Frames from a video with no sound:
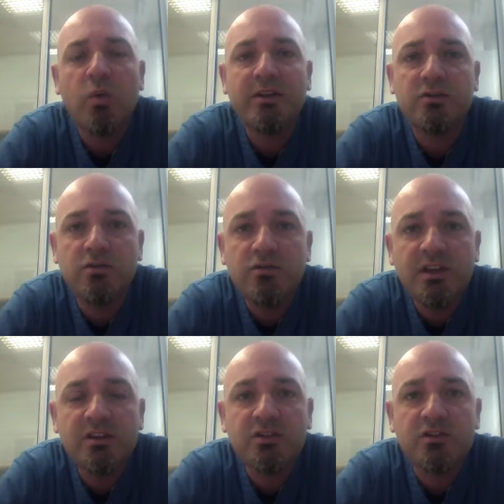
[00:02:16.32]
we do
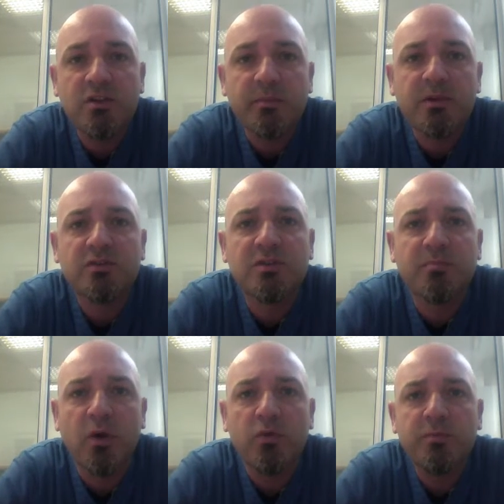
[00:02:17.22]
need to do it because the
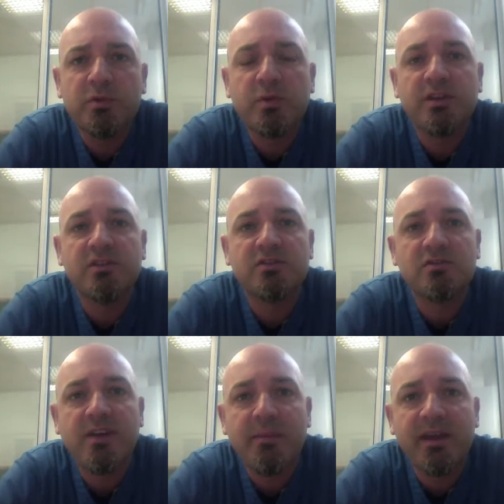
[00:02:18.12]
bond between the
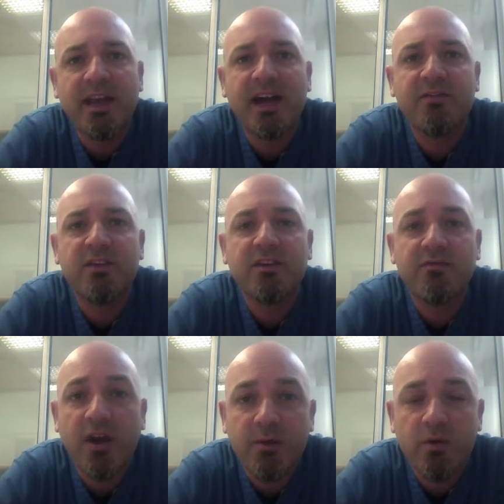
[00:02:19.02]
ceramic and the
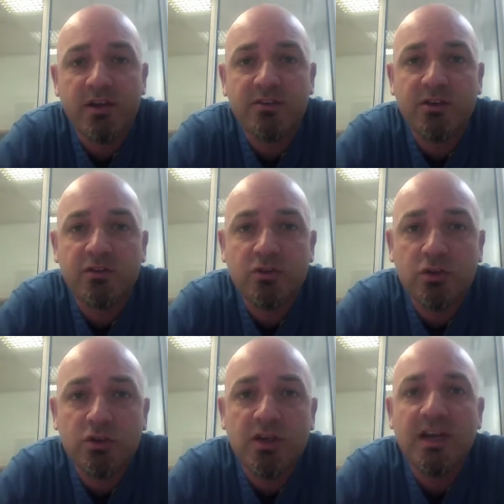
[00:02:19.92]
framework is not as
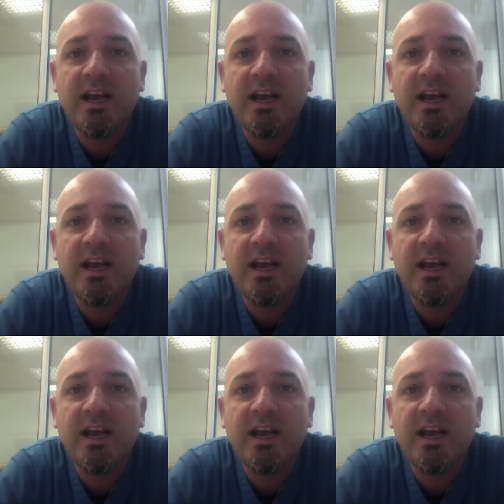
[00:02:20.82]
good,